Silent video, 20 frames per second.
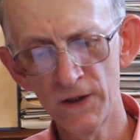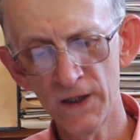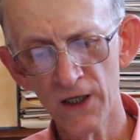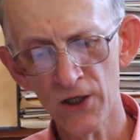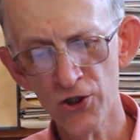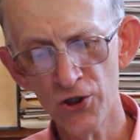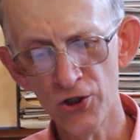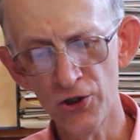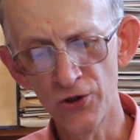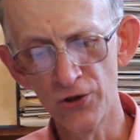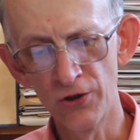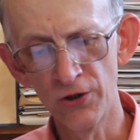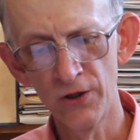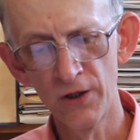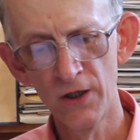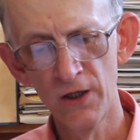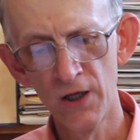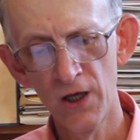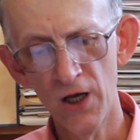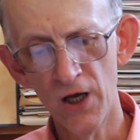section,
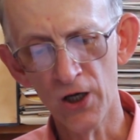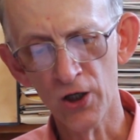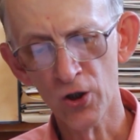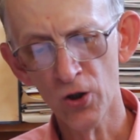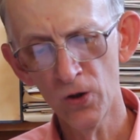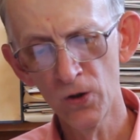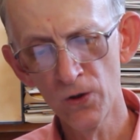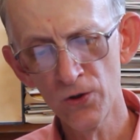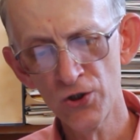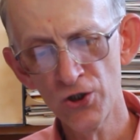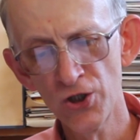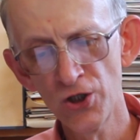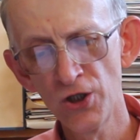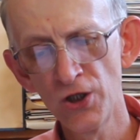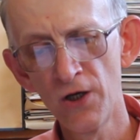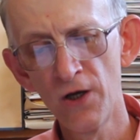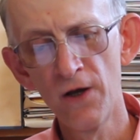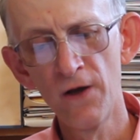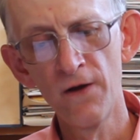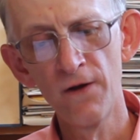
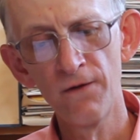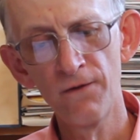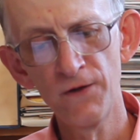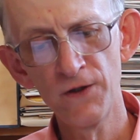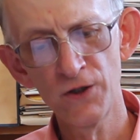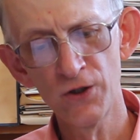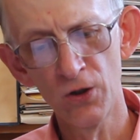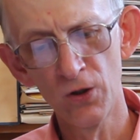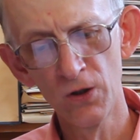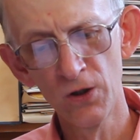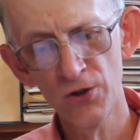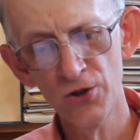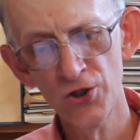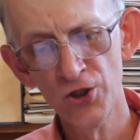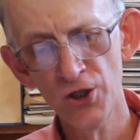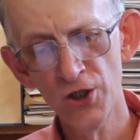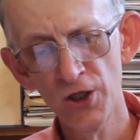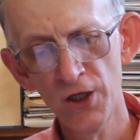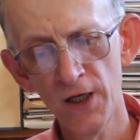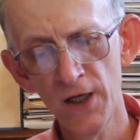ecology,
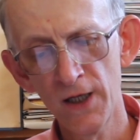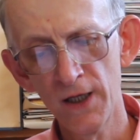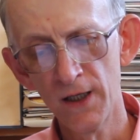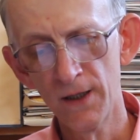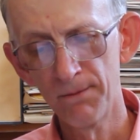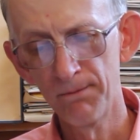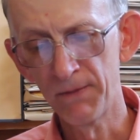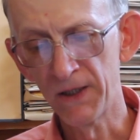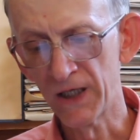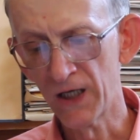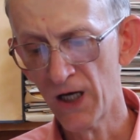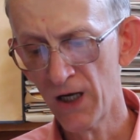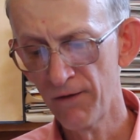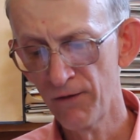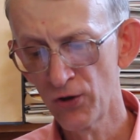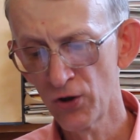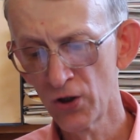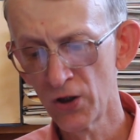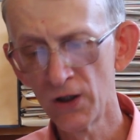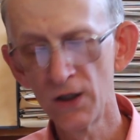physiology,
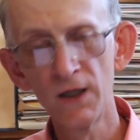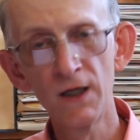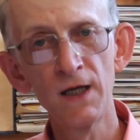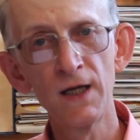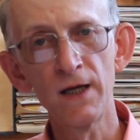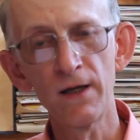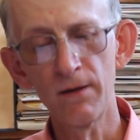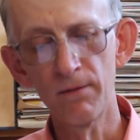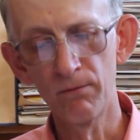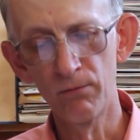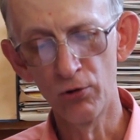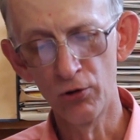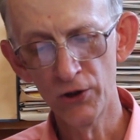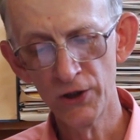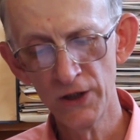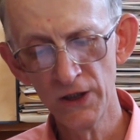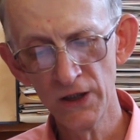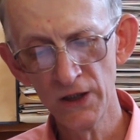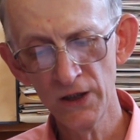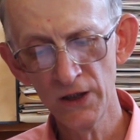behavior,
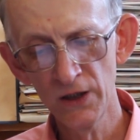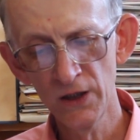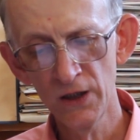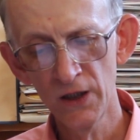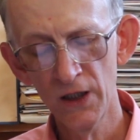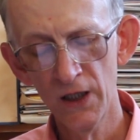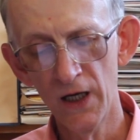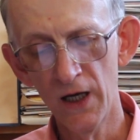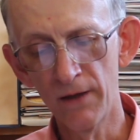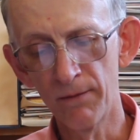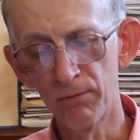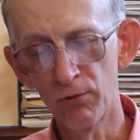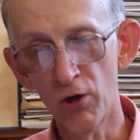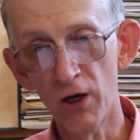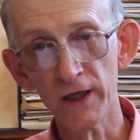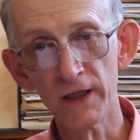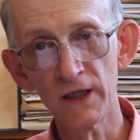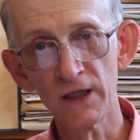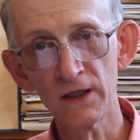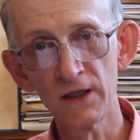breeding, and
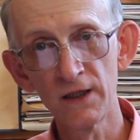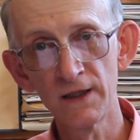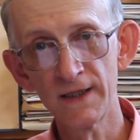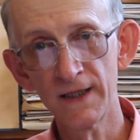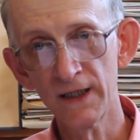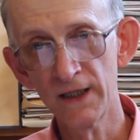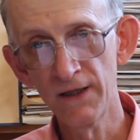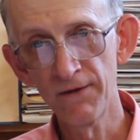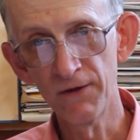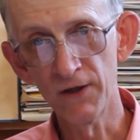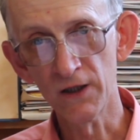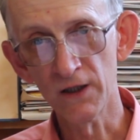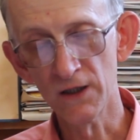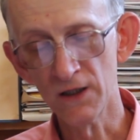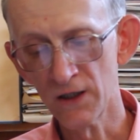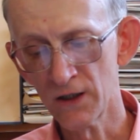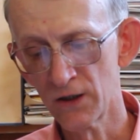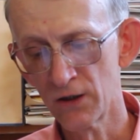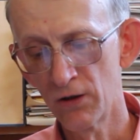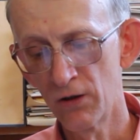practical
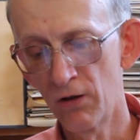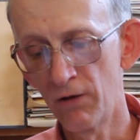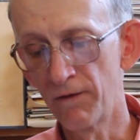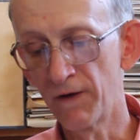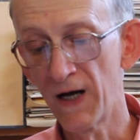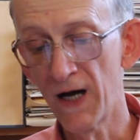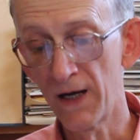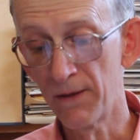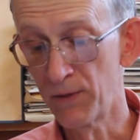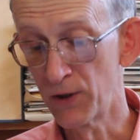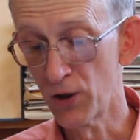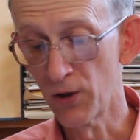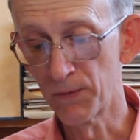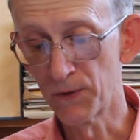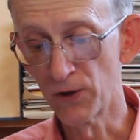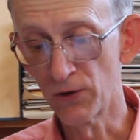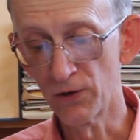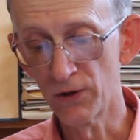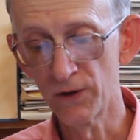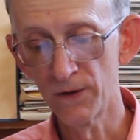significance of
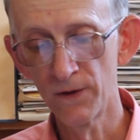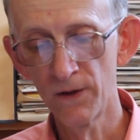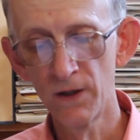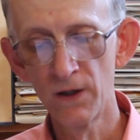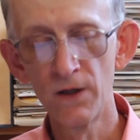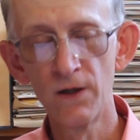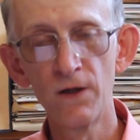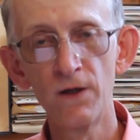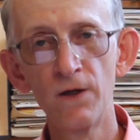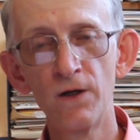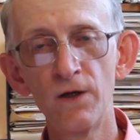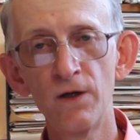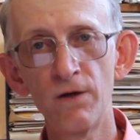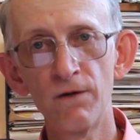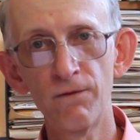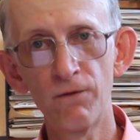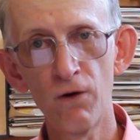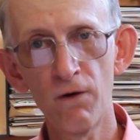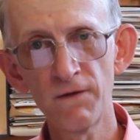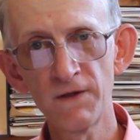Hymenoptera.
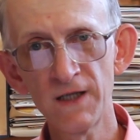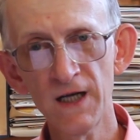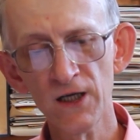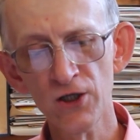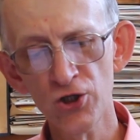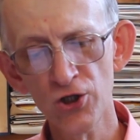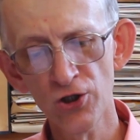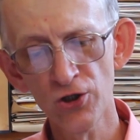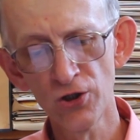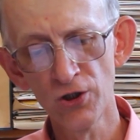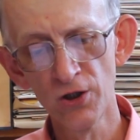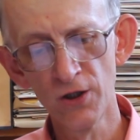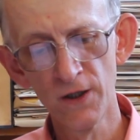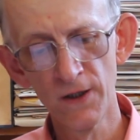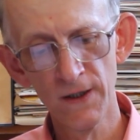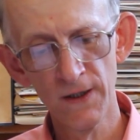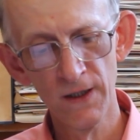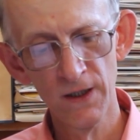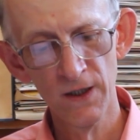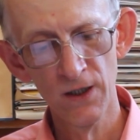Fourth section,
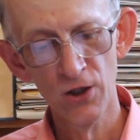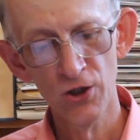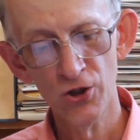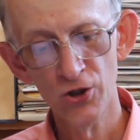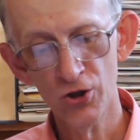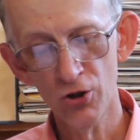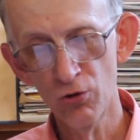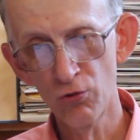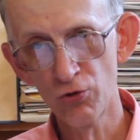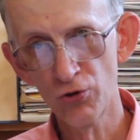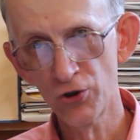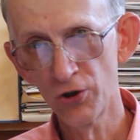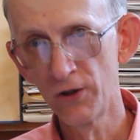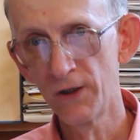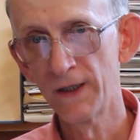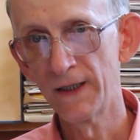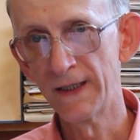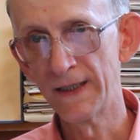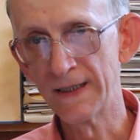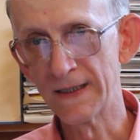
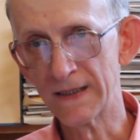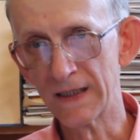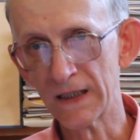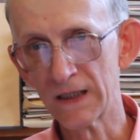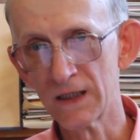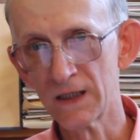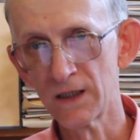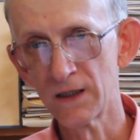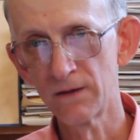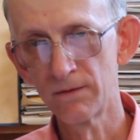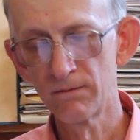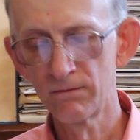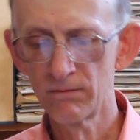social insects.